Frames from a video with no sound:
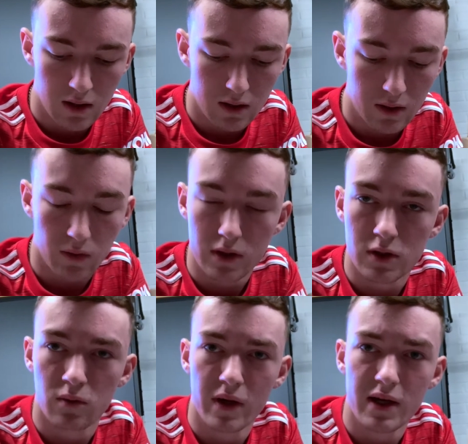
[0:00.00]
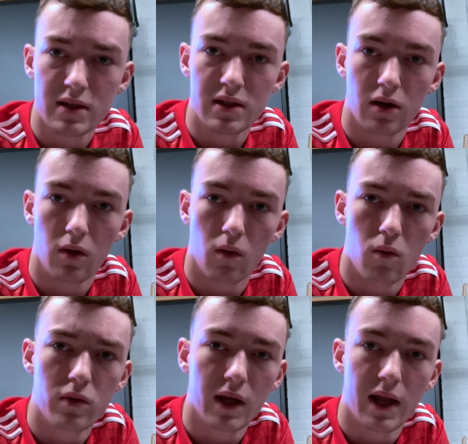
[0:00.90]
you want to squeeze, you know, all
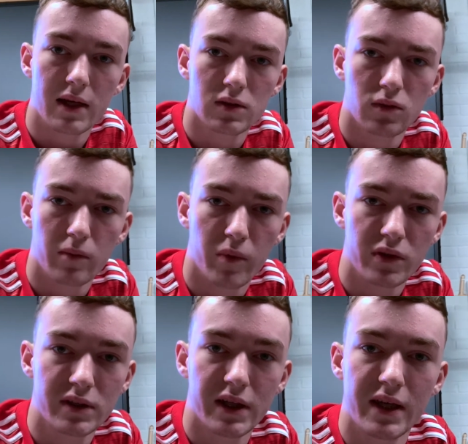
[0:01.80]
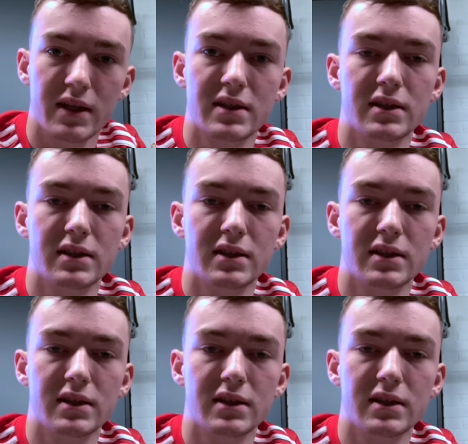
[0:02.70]
your legs, all your butt cheeks,